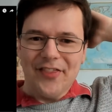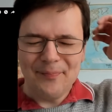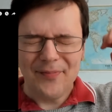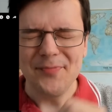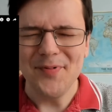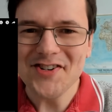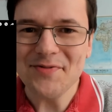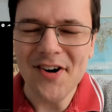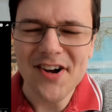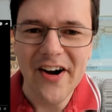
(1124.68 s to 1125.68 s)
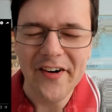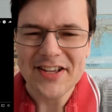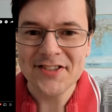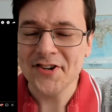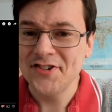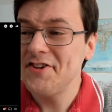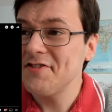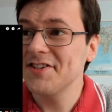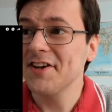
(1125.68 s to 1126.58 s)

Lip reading: The bourgeois guard, that's such an interesting